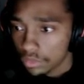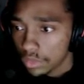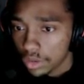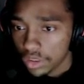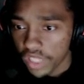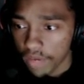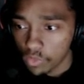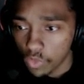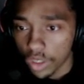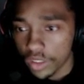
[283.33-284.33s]
game
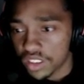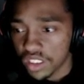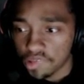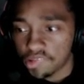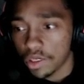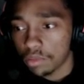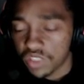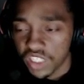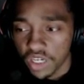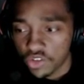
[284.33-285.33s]
one, TSM
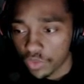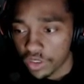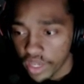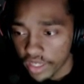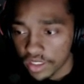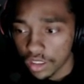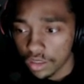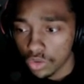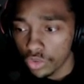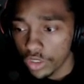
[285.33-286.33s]
takes Renekton,
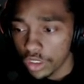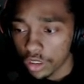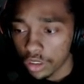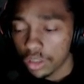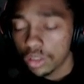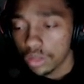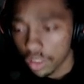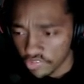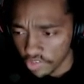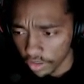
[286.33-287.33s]
Udyr,
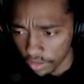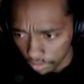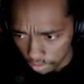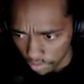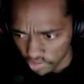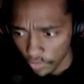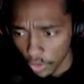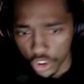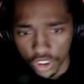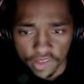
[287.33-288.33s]
Azir,
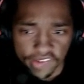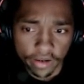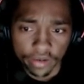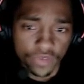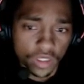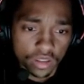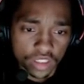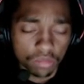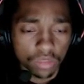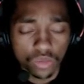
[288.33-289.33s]
Misfortune, and Seraphine.
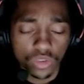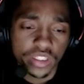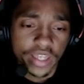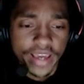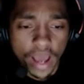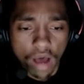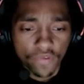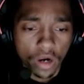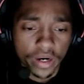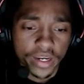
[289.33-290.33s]
Team Liquid take
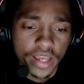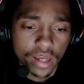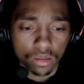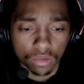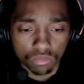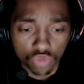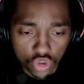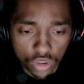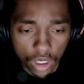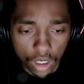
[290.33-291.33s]
Alphari, Hecarim,
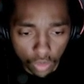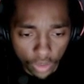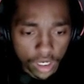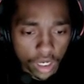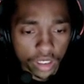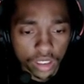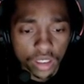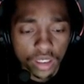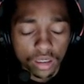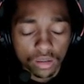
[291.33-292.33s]
Orianna,
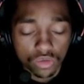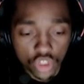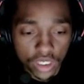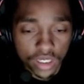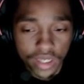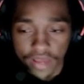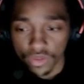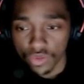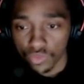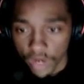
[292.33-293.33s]
Jhin, and
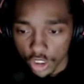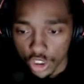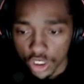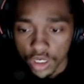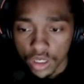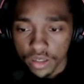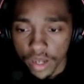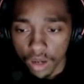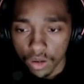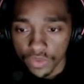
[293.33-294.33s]
Thresh.
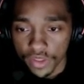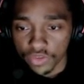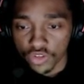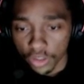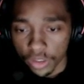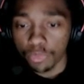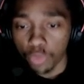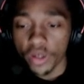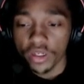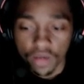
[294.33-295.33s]
Now, the turning
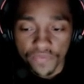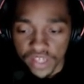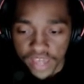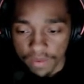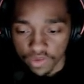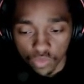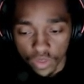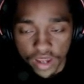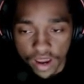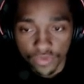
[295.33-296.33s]
point of the game is
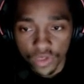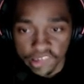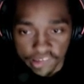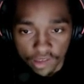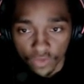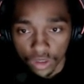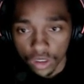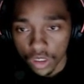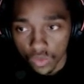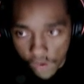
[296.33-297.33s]
what every
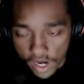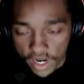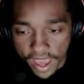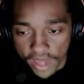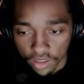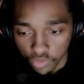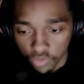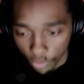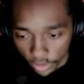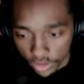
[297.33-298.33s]
silver Reddit analyst will
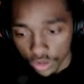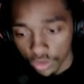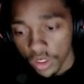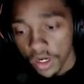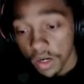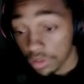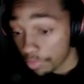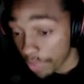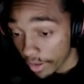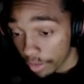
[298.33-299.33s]
point to. It was the
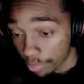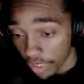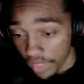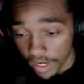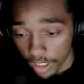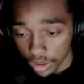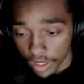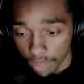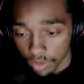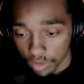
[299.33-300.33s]
Baron play that actually
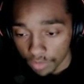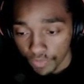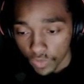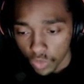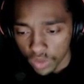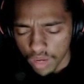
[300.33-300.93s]
happened, where they were